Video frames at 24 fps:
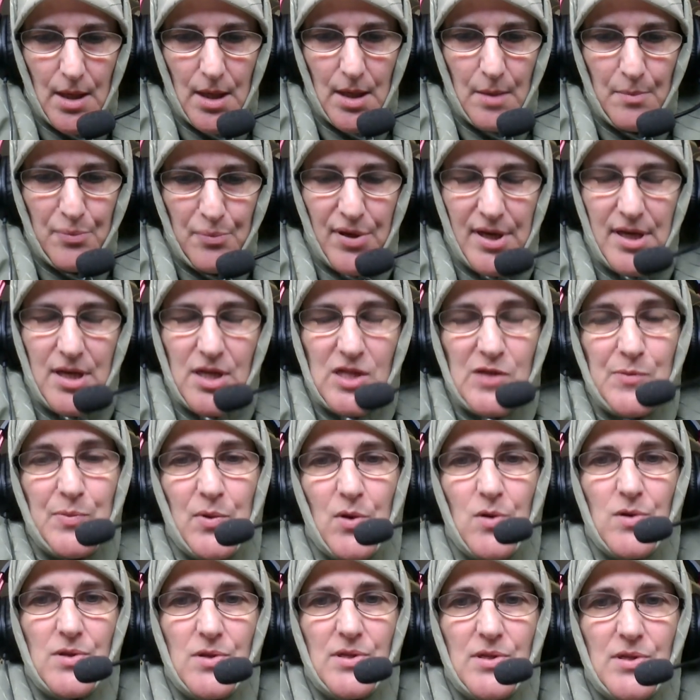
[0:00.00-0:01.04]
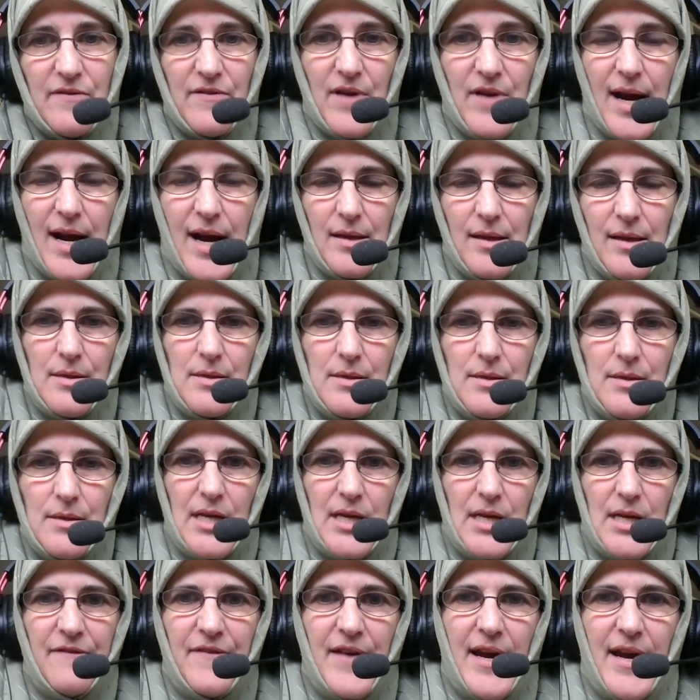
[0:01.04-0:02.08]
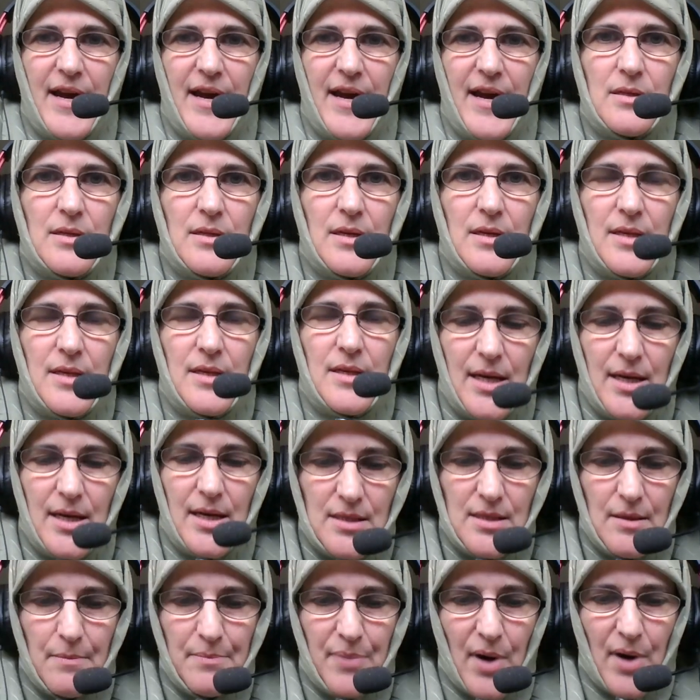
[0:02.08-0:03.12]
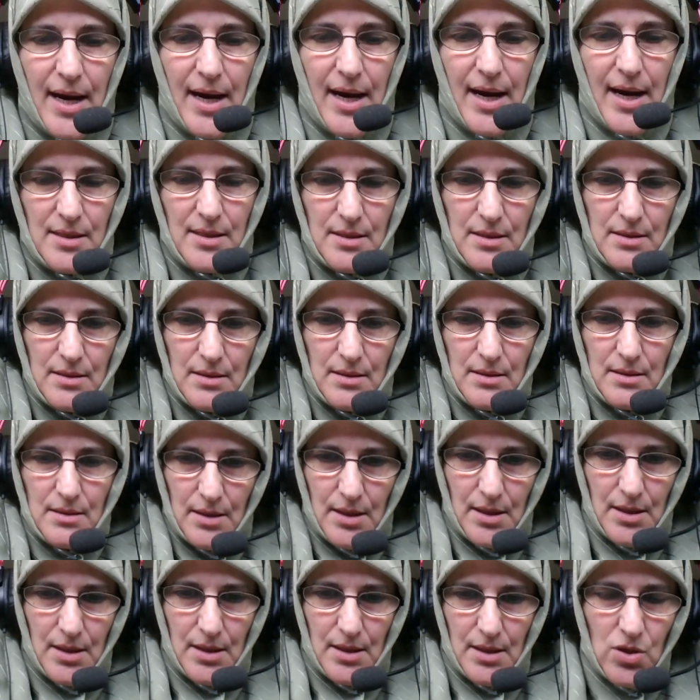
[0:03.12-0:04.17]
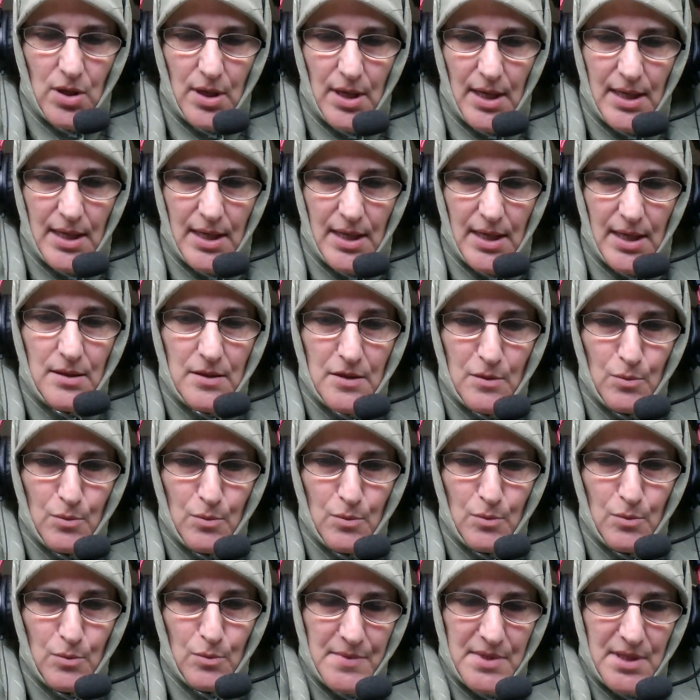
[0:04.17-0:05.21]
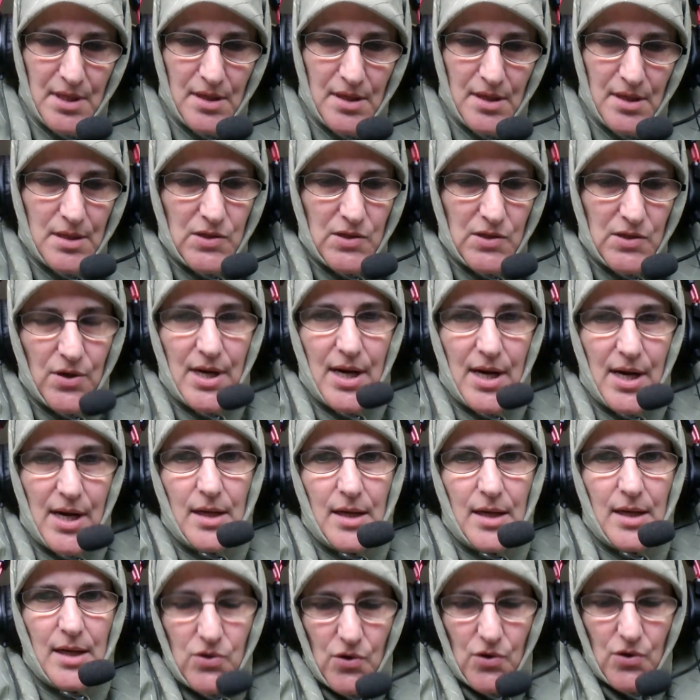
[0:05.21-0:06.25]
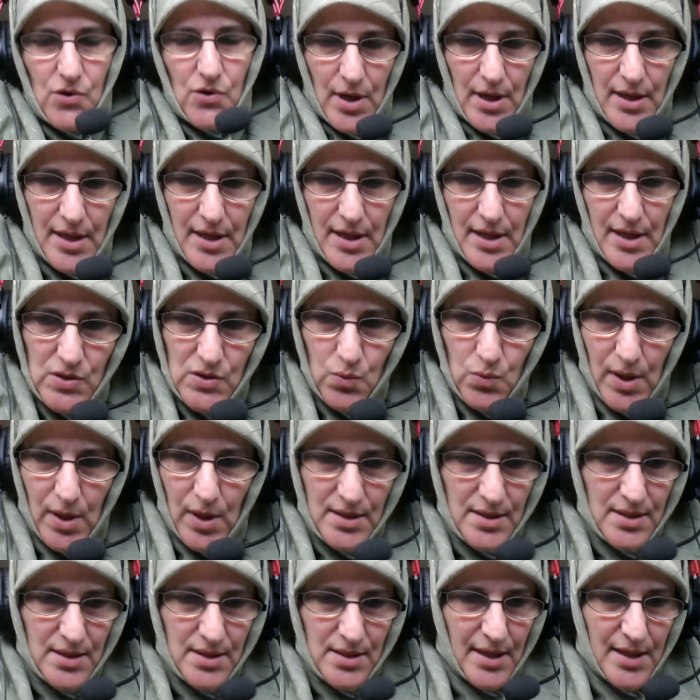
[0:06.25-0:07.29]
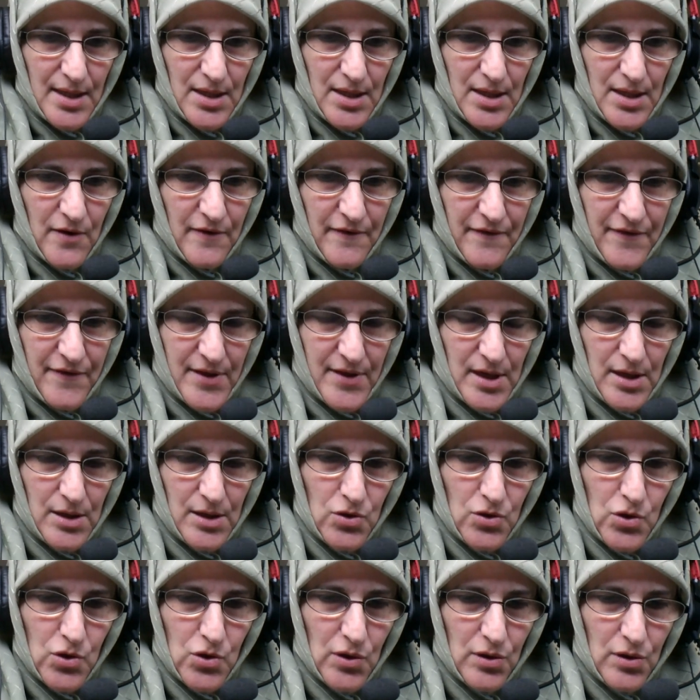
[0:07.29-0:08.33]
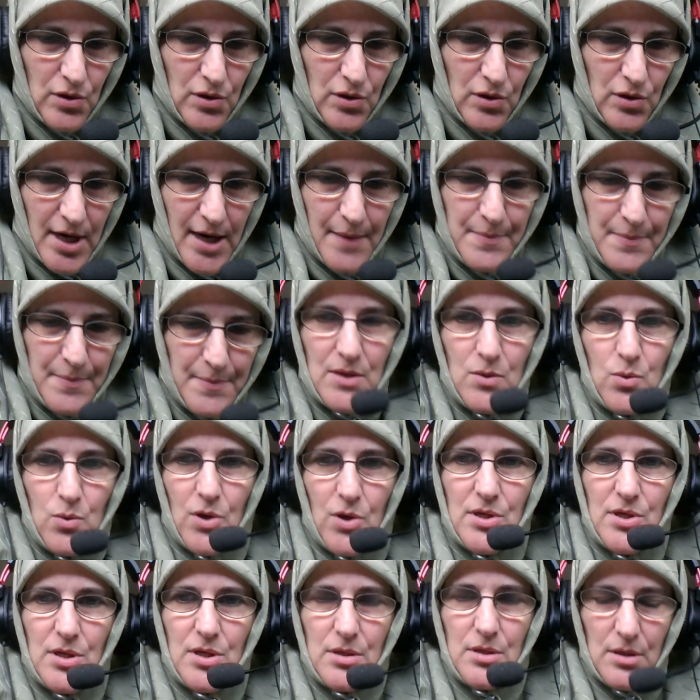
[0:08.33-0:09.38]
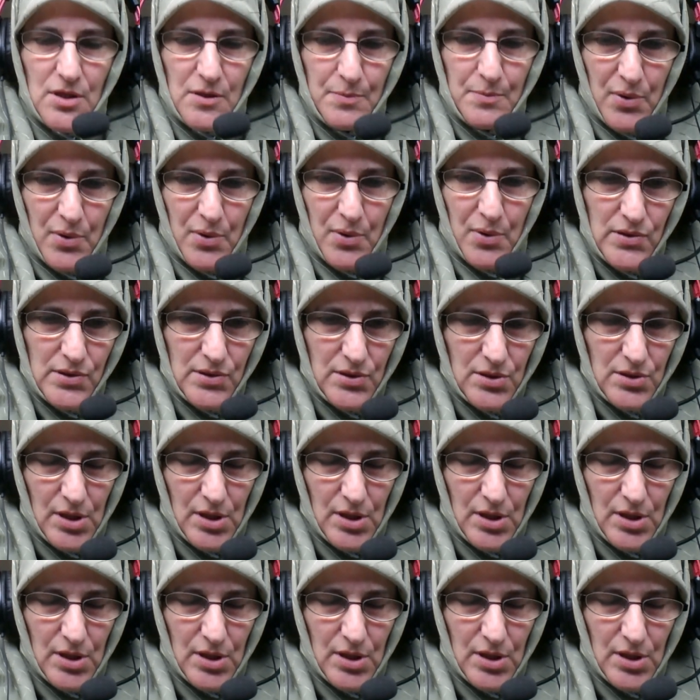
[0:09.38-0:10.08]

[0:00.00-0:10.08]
predisposed to violence. In fact, there's a bias against Muslims in this regard. So there was one study of the New York Times and Washington Post.